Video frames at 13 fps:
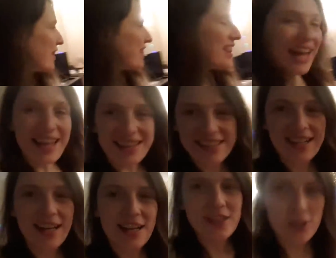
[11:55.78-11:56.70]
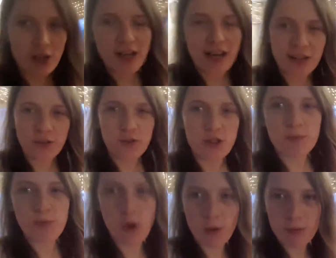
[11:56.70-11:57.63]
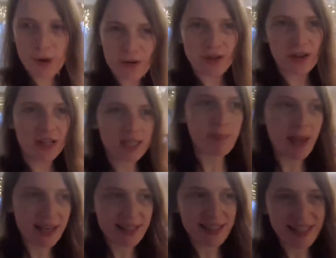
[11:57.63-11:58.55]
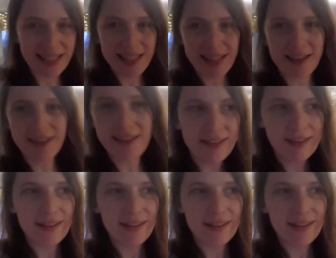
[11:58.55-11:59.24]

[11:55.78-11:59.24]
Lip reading: That's nice, our landlord just popped round unexpectedly there.